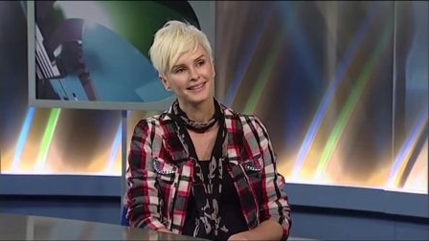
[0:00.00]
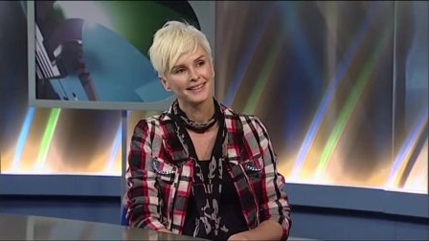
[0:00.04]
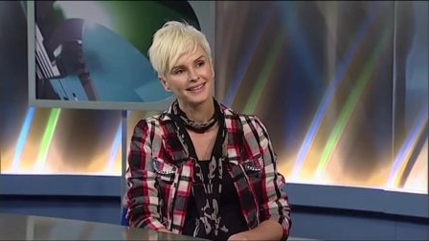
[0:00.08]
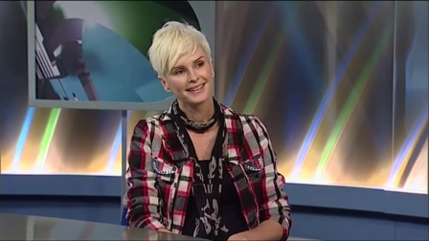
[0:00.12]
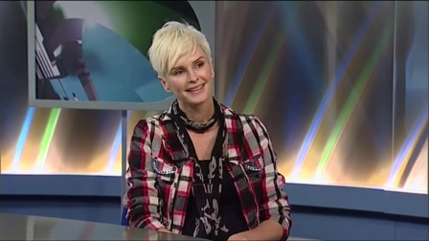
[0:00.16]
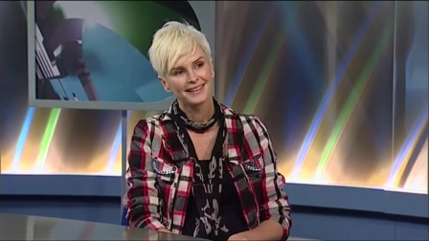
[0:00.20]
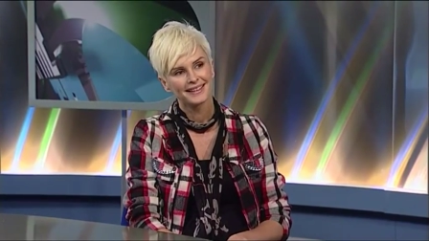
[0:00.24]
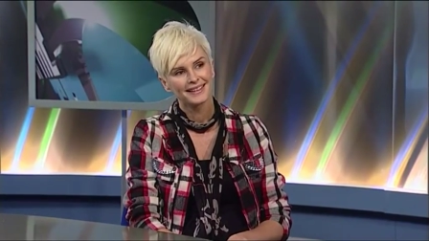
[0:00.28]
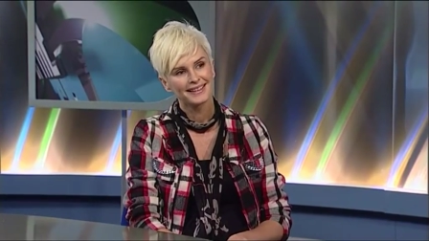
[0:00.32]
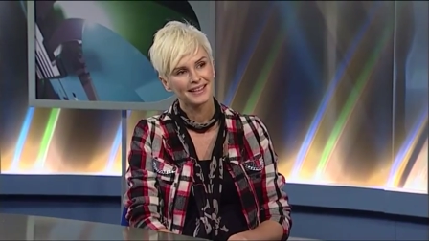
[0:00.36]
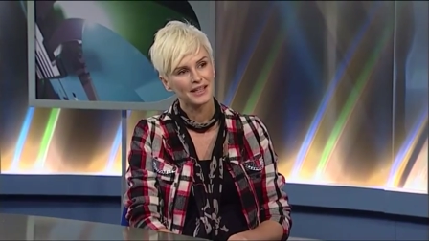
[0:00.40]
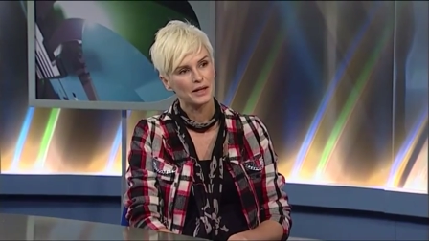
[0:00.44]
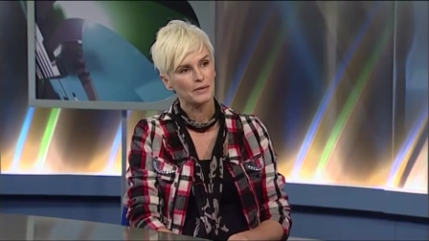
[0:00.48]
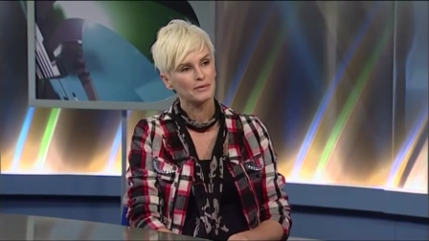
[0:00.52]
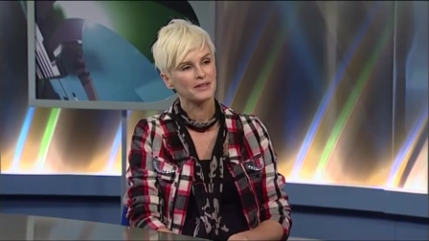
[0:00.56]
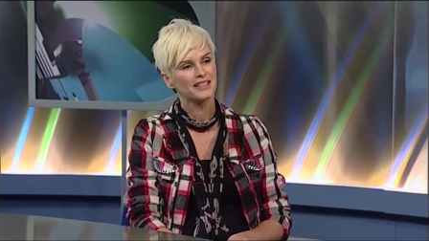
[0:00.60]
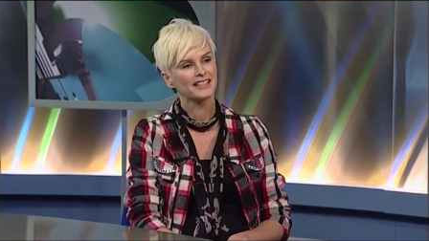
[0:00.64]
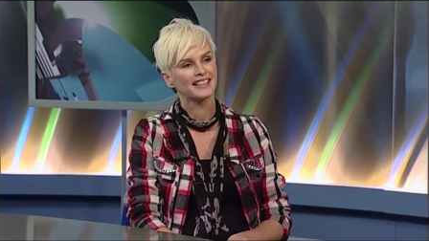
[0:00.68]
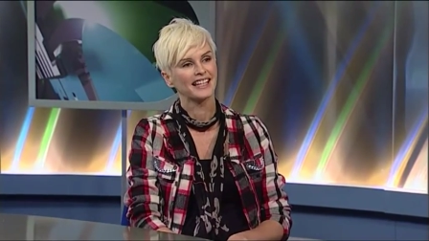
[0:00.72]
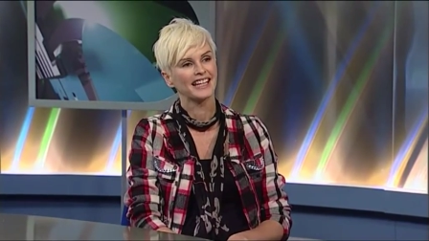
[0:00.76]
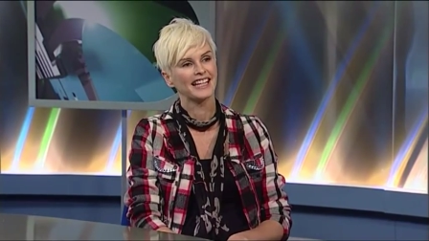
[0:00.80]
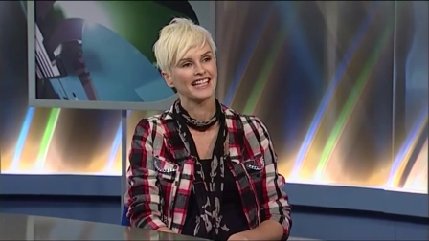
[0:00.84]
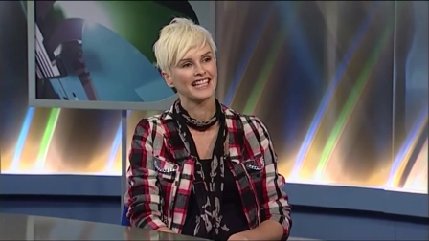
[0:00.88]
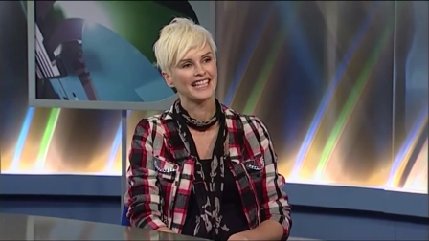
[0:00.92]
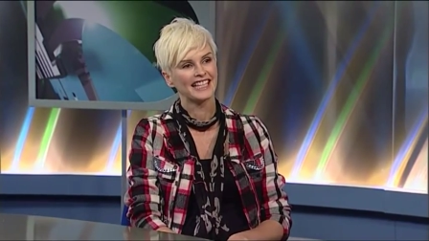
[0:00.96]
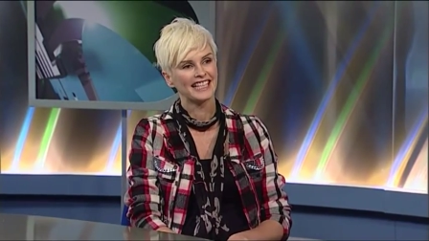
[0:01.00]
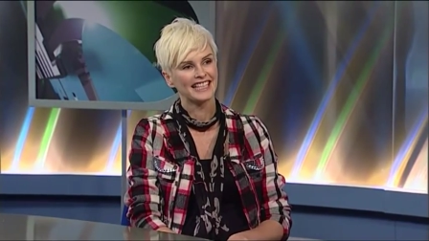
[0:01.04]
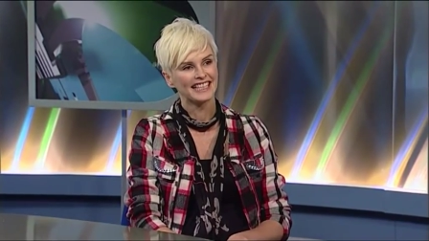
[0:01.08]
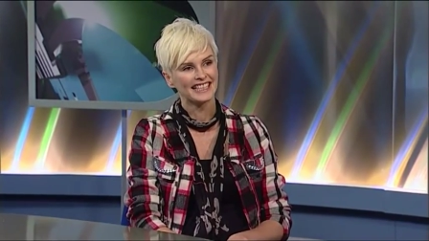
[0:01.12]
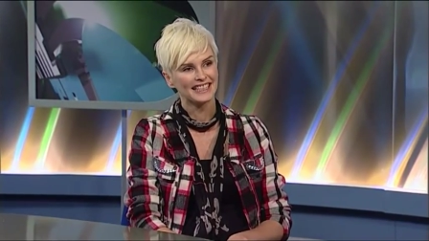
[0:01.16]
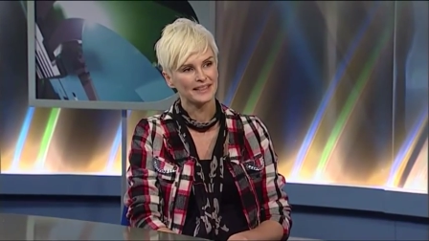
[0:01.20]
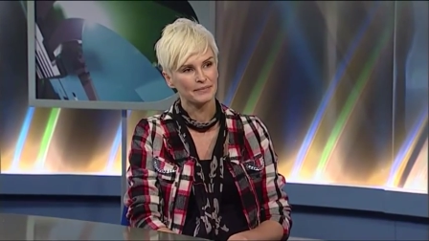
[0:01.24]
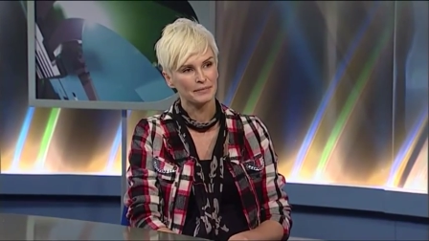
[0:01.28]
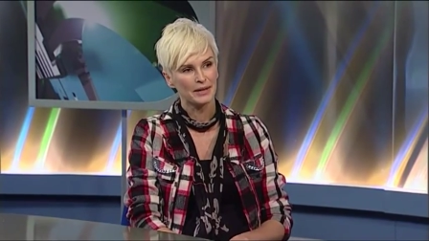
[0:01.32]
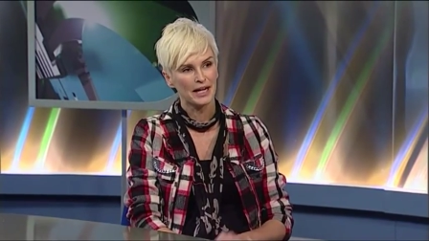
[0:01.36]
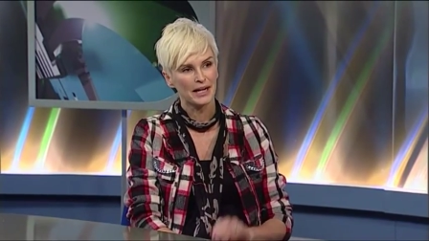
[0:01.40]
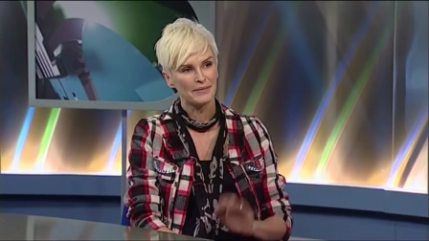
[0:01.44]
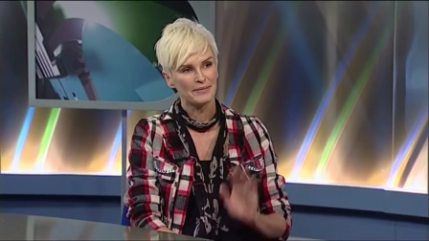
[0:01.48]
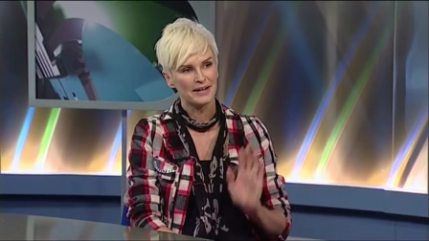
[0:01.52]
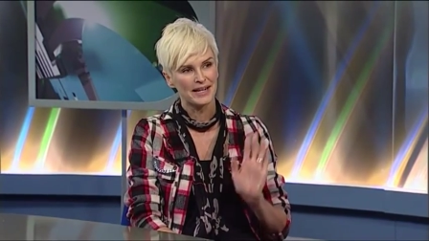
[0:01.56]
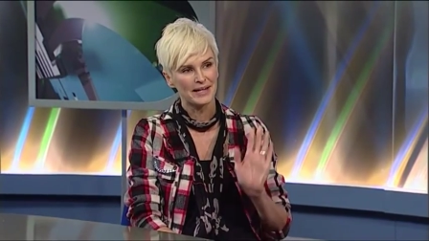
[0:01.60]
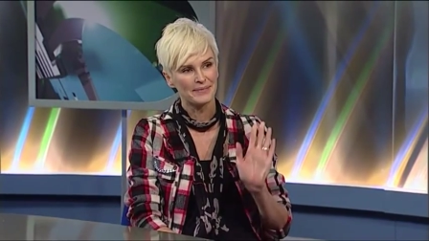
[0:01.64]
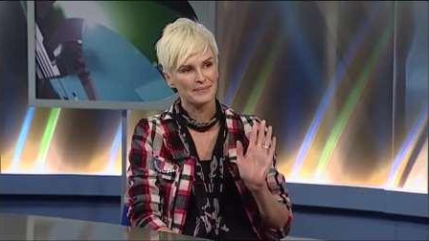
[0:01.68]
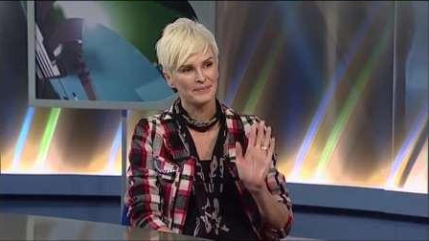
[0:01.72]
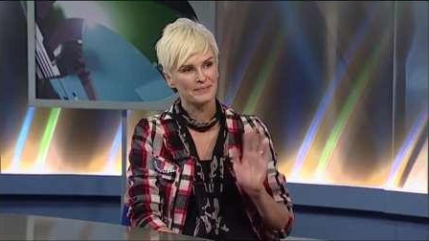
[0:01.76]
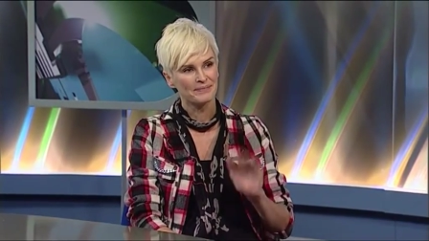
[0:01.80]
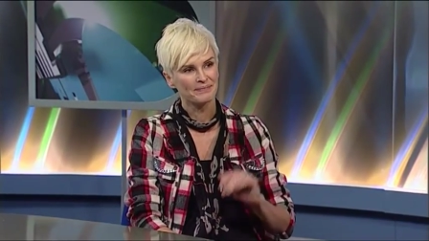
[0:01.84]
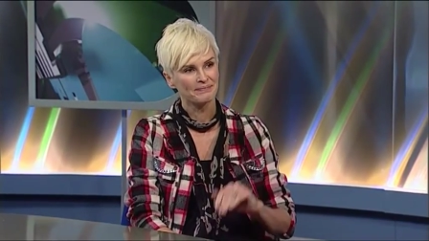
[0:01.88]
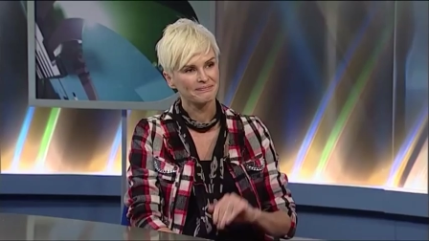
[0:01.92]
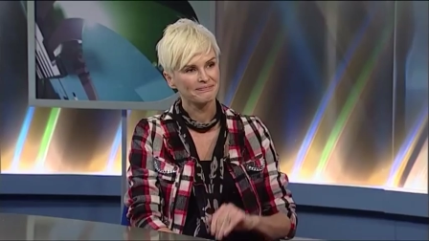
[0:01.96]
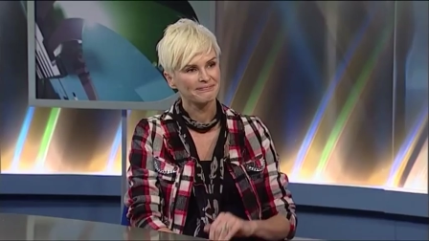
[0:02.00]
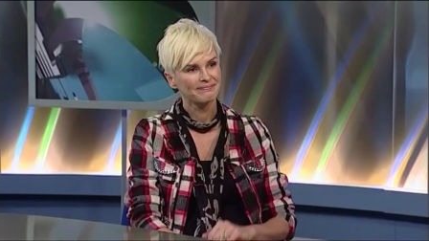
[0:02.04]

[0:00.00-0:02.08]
Is that right? I'm staying here. Bye, Mum.